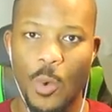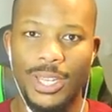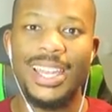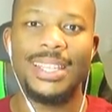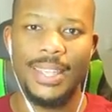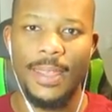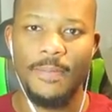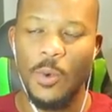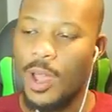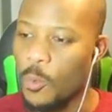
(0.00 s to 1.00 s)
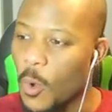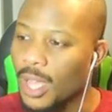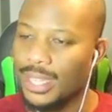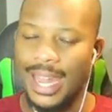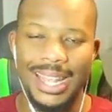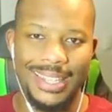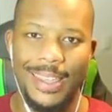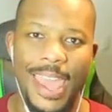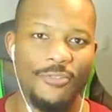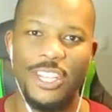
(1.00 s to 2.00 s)
What did I say? What what did I say?
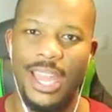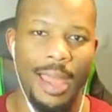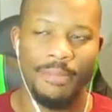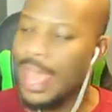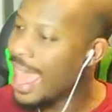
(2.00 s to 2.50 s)
Every time.